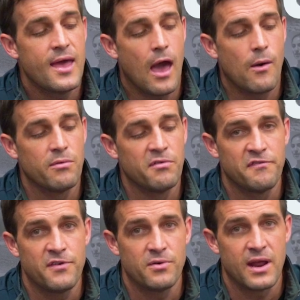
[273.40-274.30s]
However, we've
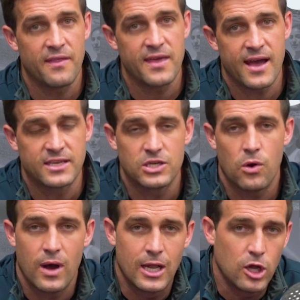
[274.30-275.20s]
filled out the
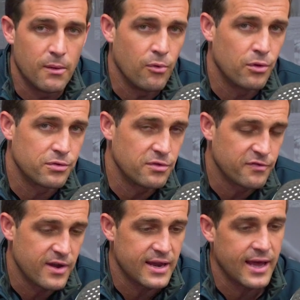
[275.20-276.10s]
outsole a lot more through the
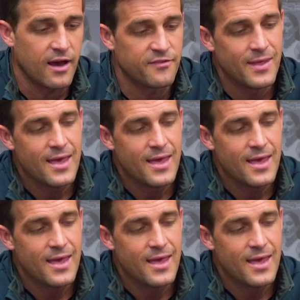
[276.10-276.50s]
front half.